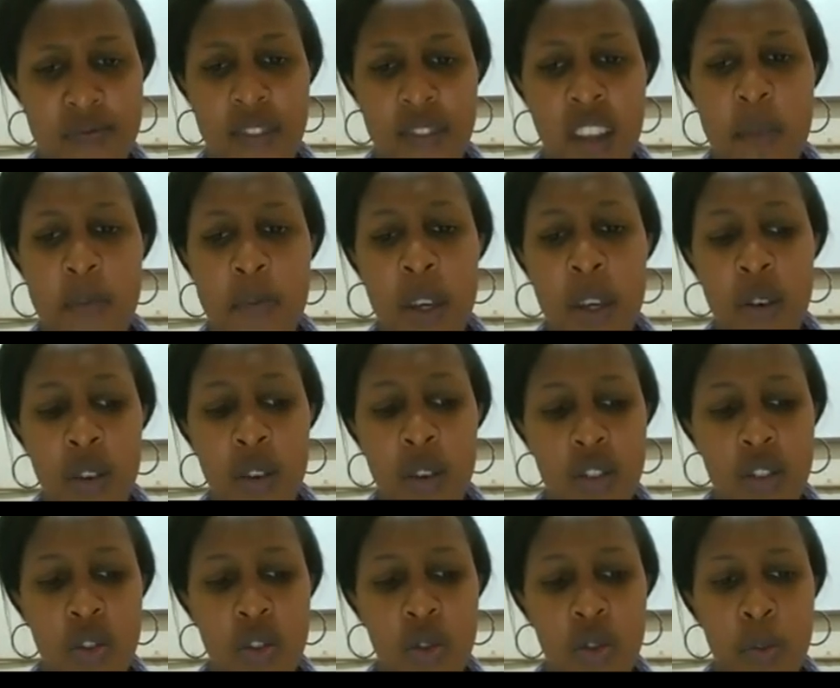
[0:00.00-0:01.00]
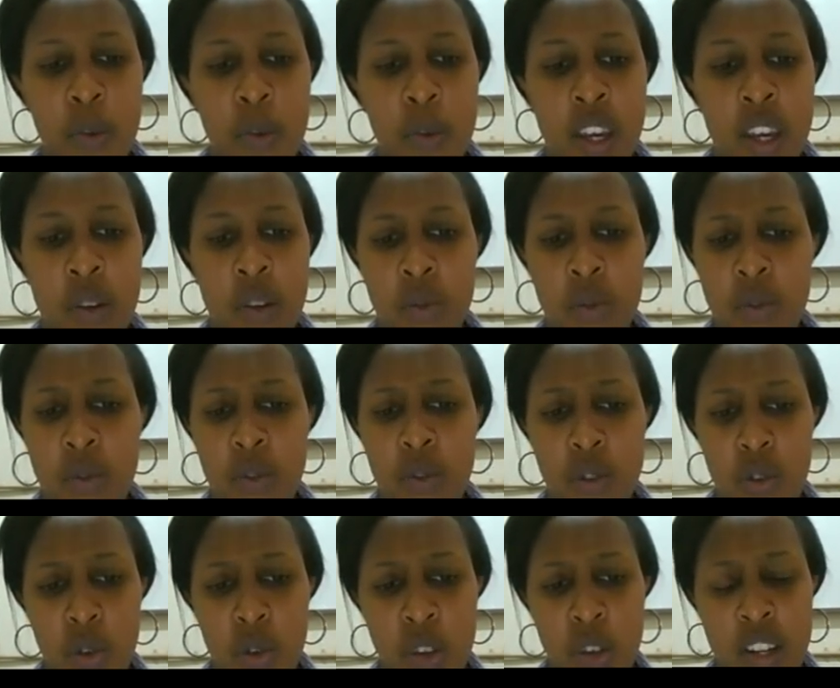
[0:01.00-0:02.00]
a big cost to me, and would
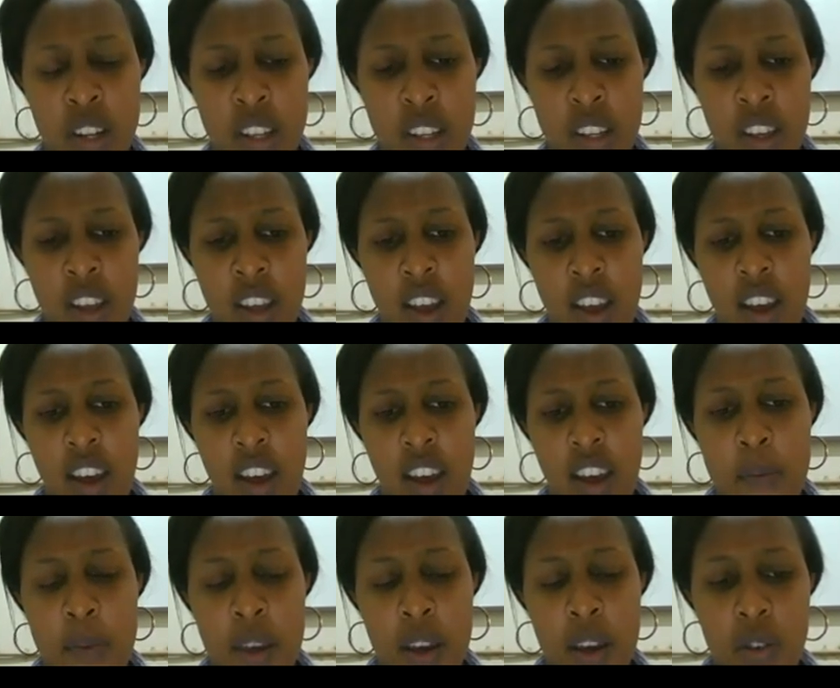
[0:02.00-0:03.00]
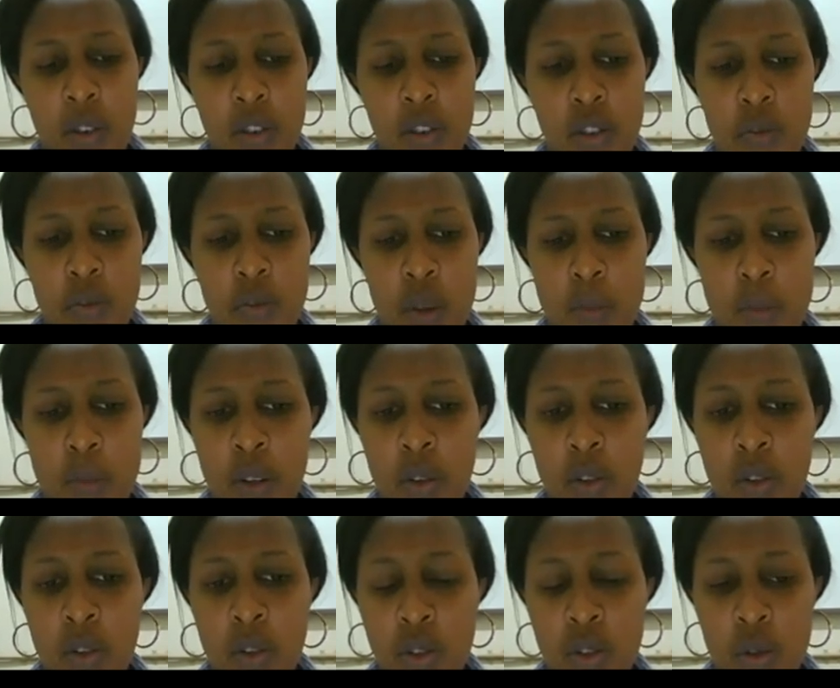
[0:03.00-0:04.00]
not only be a cost to me, but
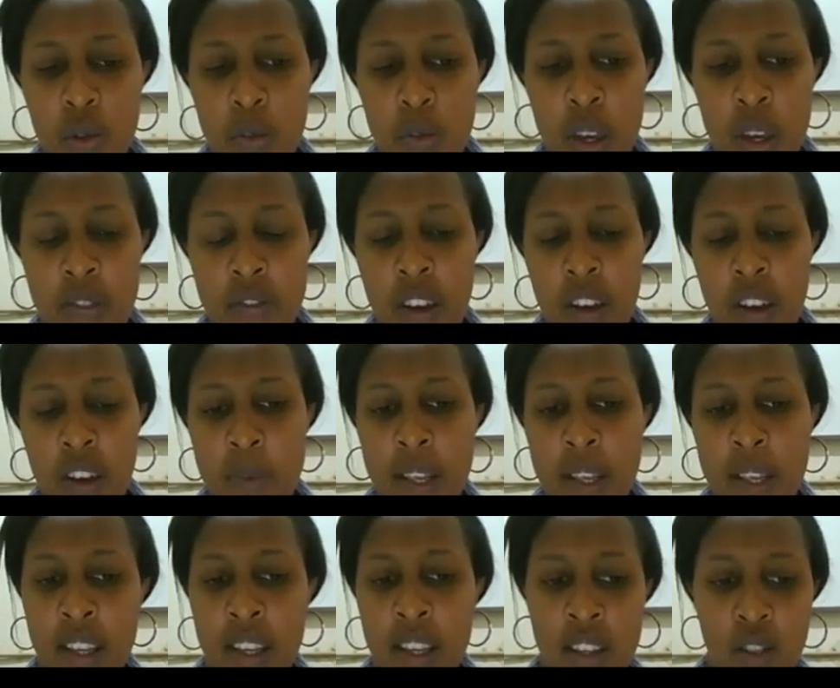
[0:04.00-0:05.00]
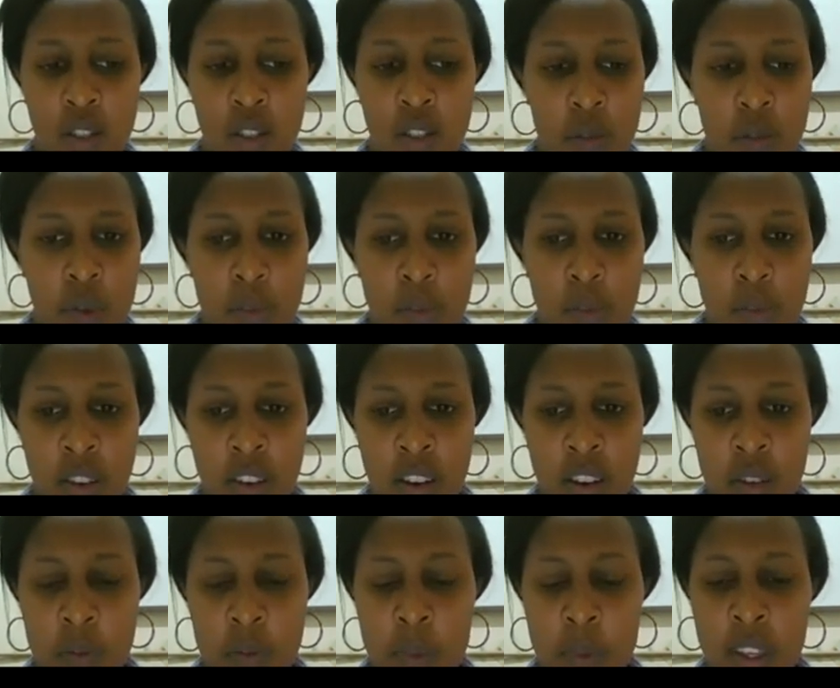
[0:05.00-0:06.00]
also to my family and to the people
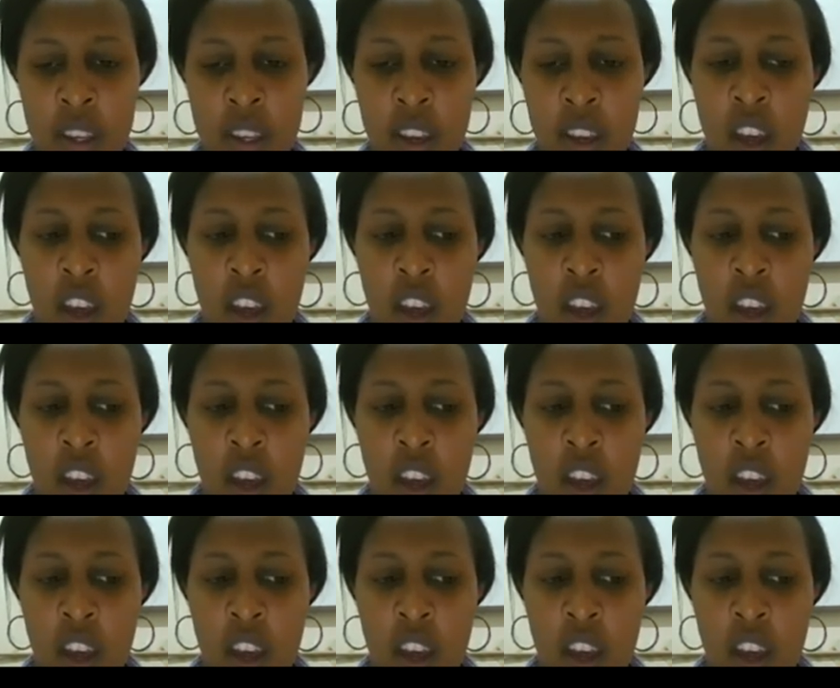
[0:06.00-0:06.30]
around me.